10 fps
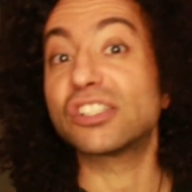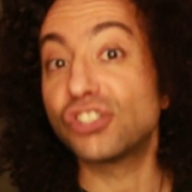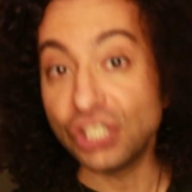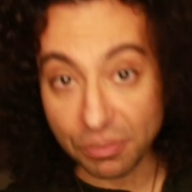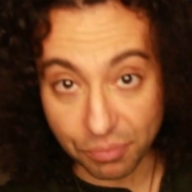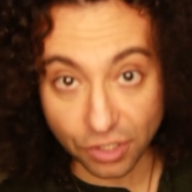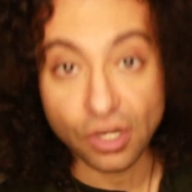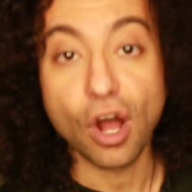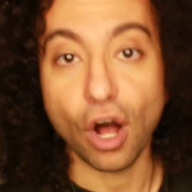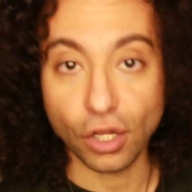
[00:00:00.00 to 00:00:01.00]
a
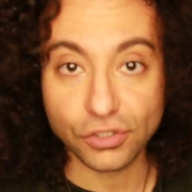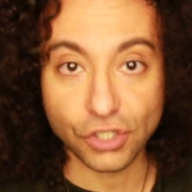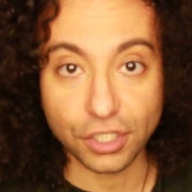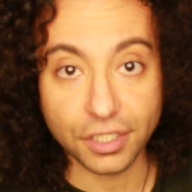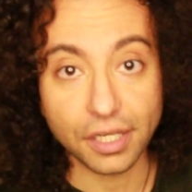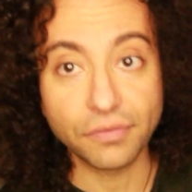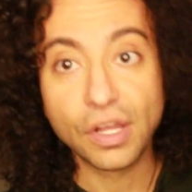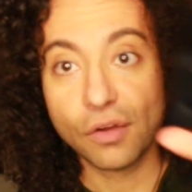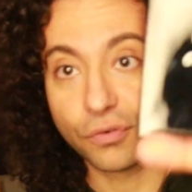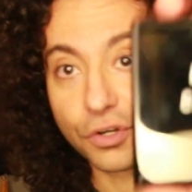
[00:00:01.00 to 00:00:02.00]
cheaper alternative
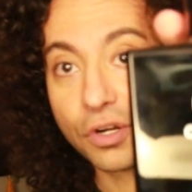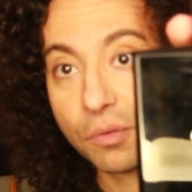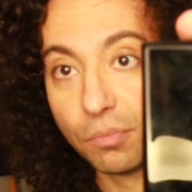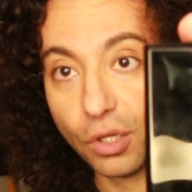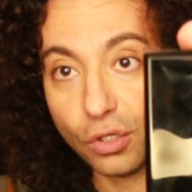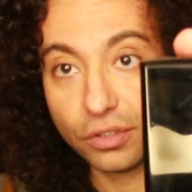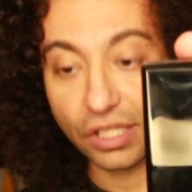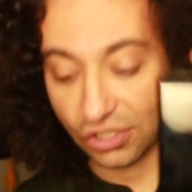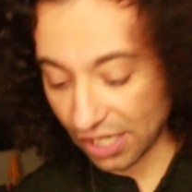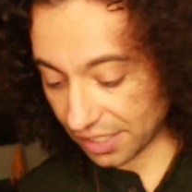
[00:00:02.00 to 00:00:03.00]
for Bleu
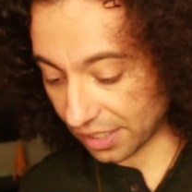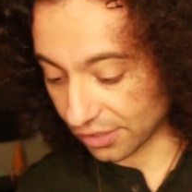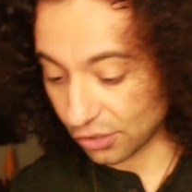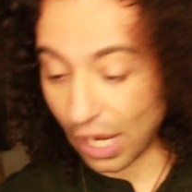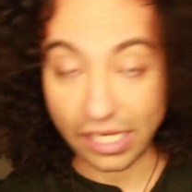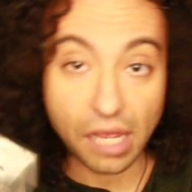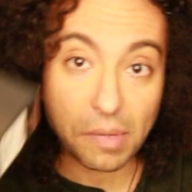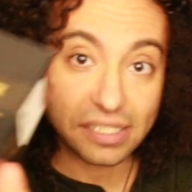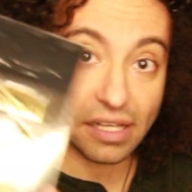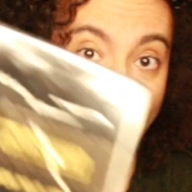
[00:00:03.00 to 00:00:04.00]
de Chanel. So I got
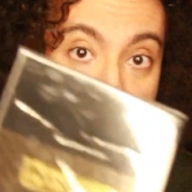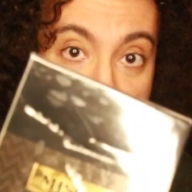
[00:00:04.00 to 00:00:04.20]
myself a